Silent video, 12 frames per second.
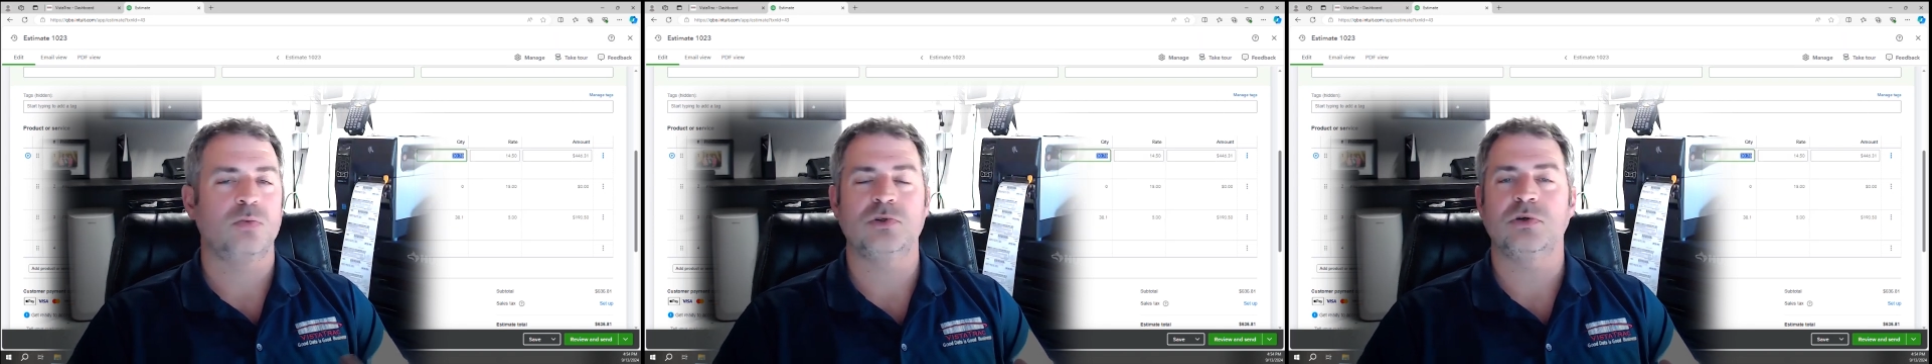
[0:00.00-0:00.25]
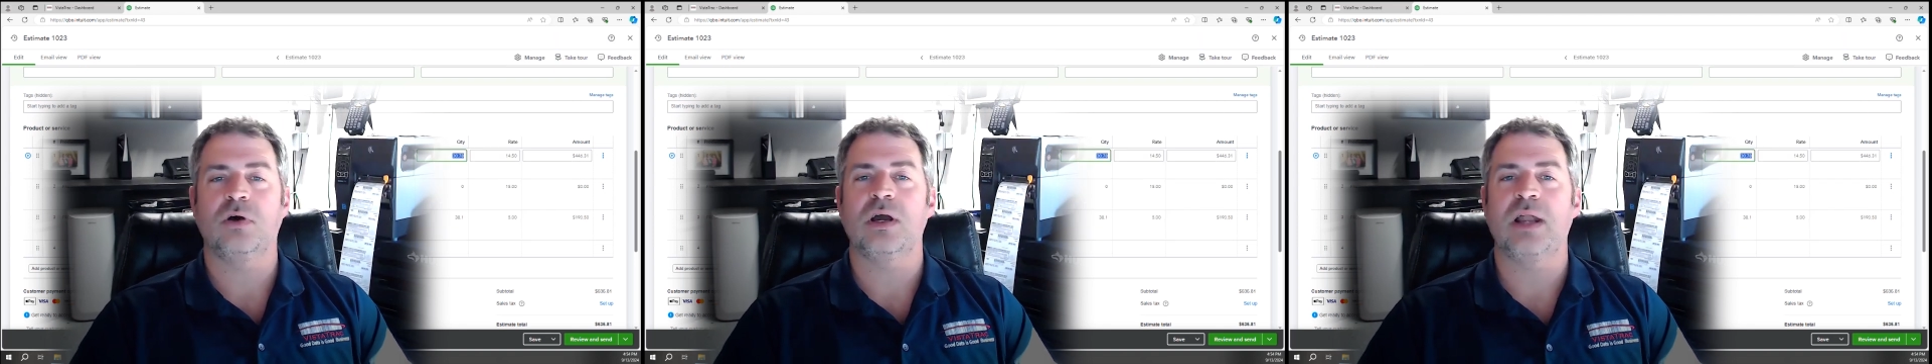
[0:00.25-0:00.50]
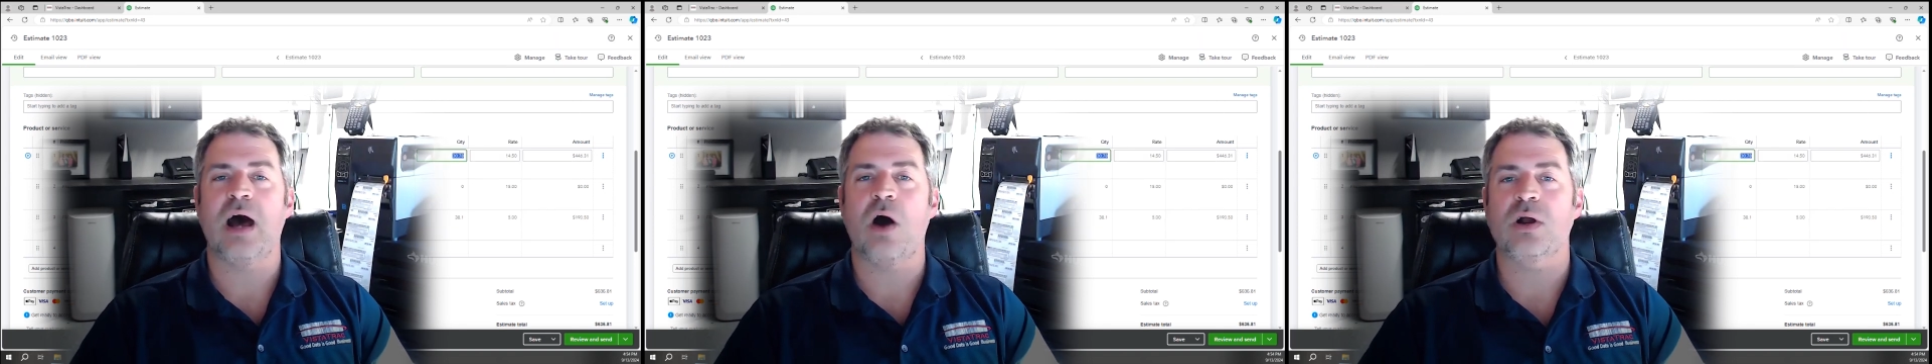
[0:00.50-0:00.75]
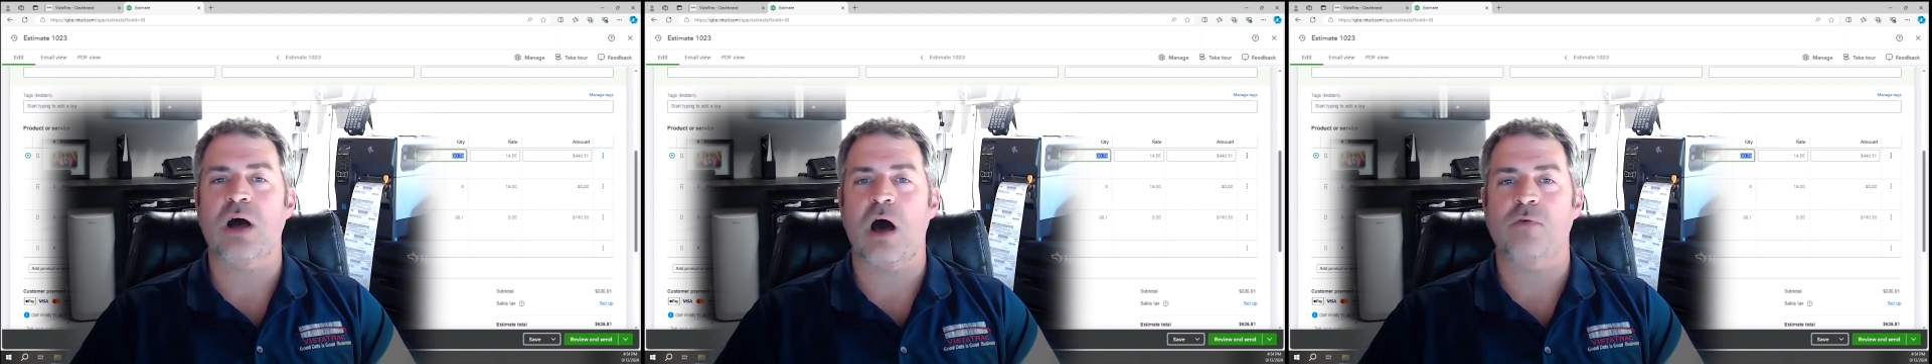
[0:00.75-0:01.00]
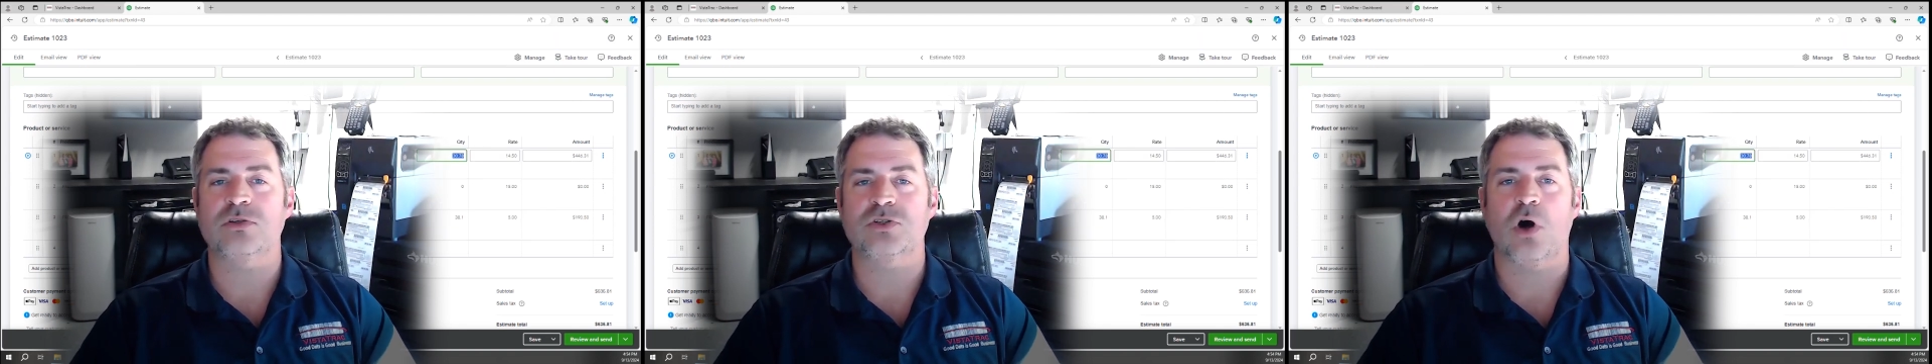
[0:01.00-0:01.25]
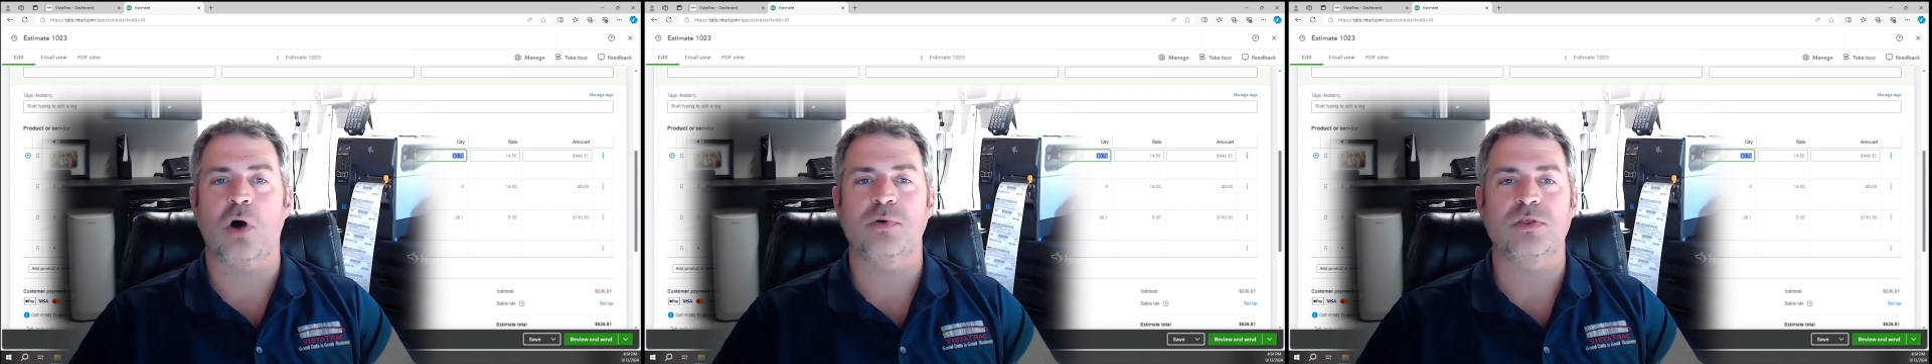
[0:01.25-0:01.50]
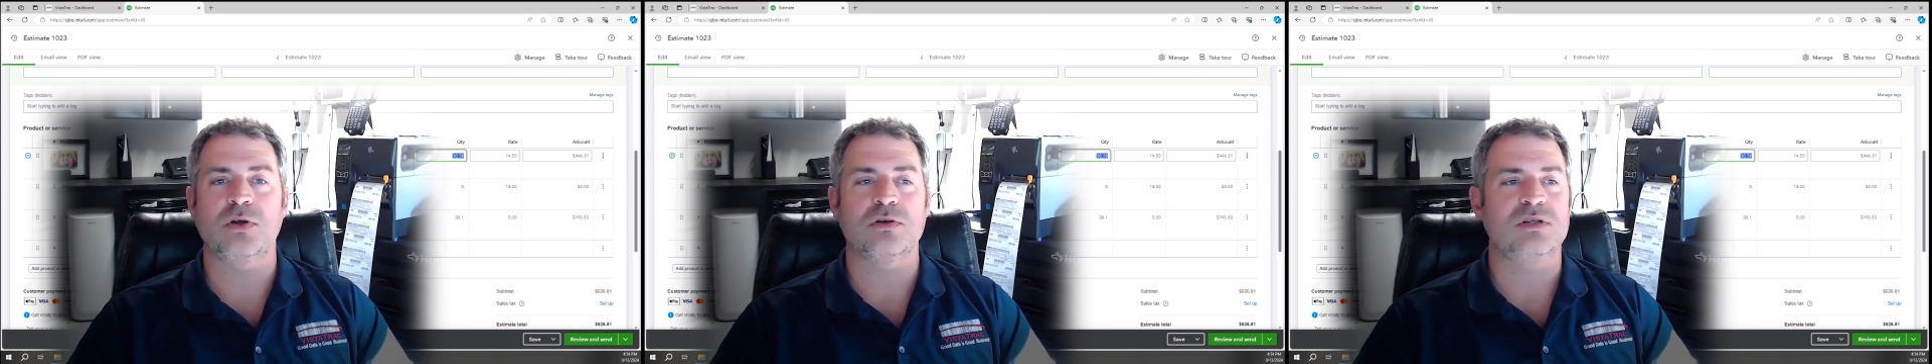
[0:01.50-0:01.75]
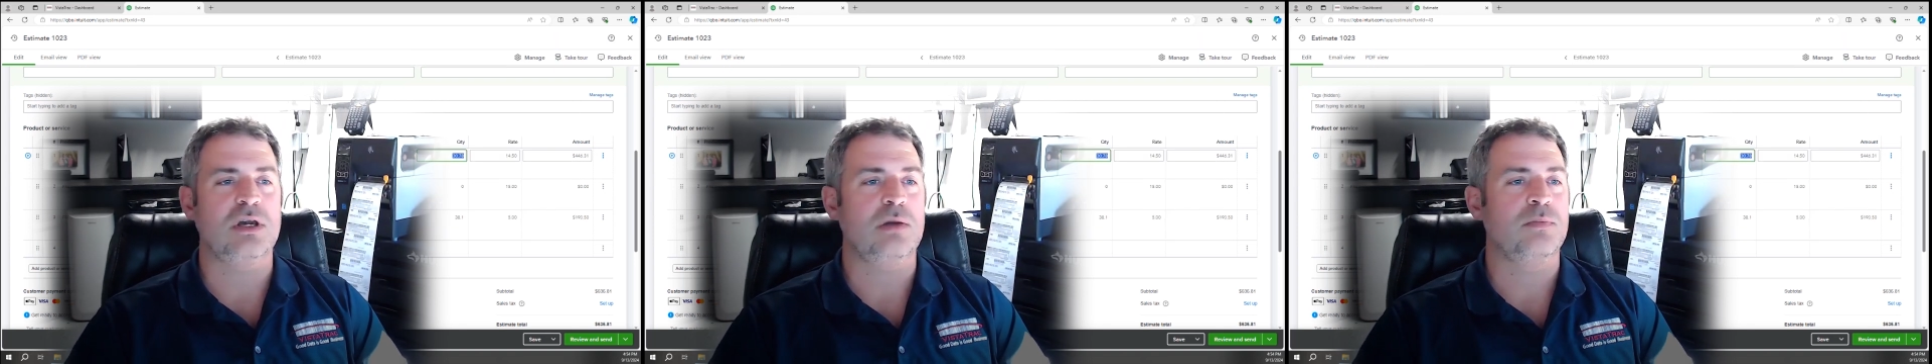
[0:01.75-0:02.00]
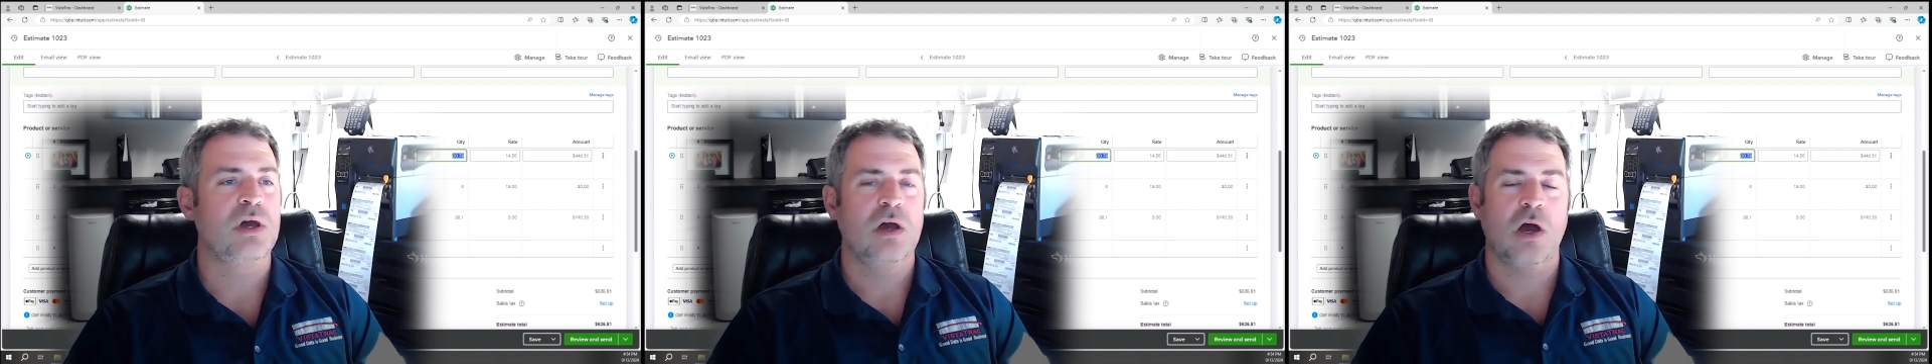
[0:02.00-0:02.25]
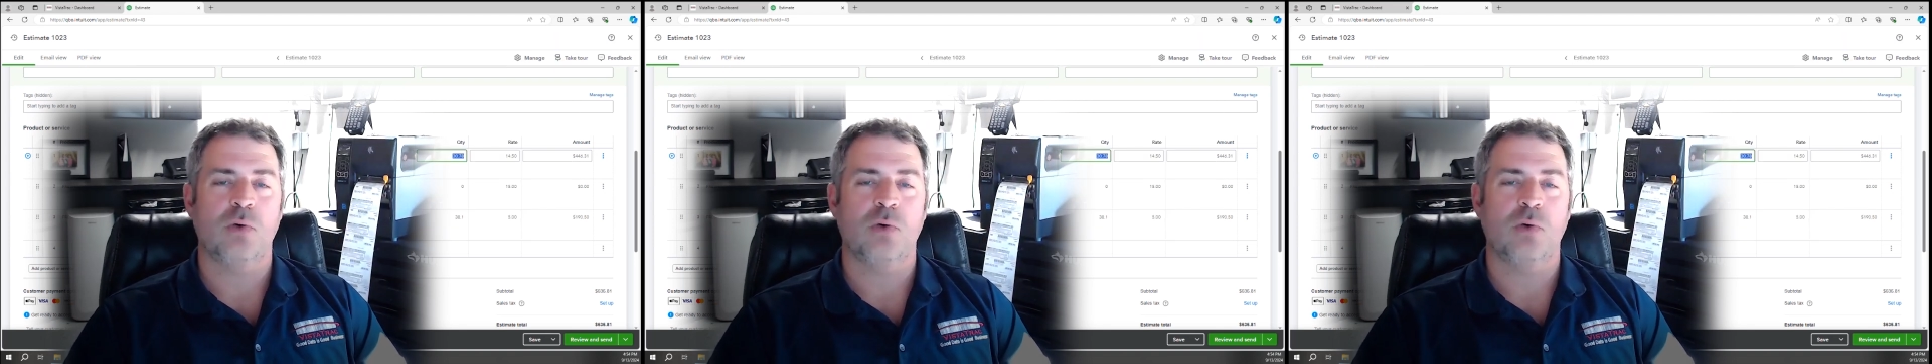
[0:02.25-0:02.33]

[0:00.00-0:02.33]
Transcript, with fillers: We'll do like an hour conference call with your team,